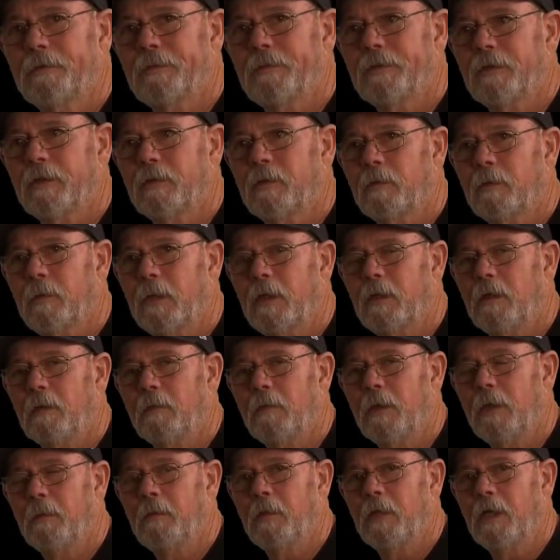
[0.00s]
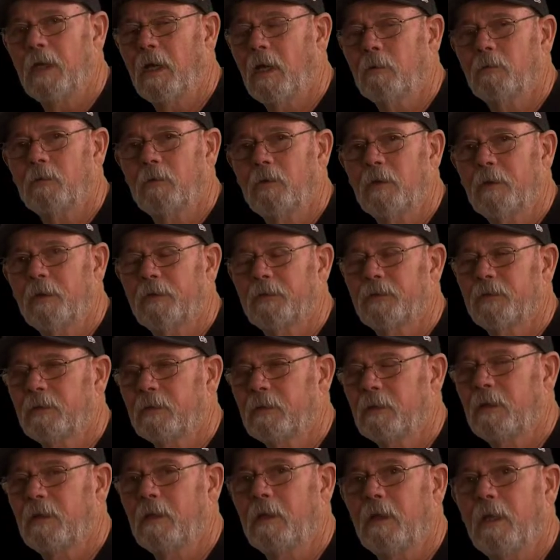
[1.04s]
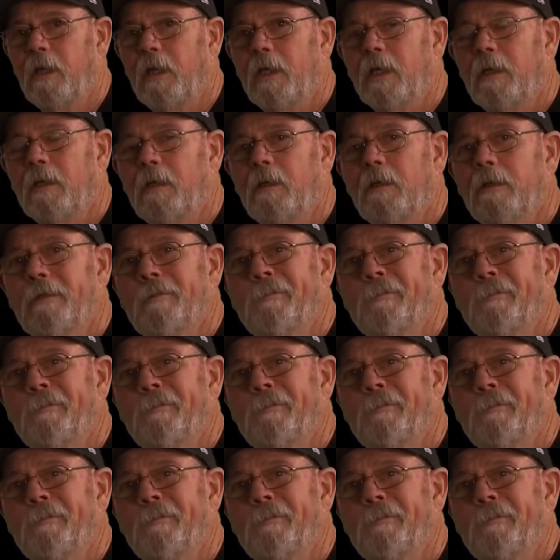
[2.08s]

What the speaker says: you know, maybe God would listen. And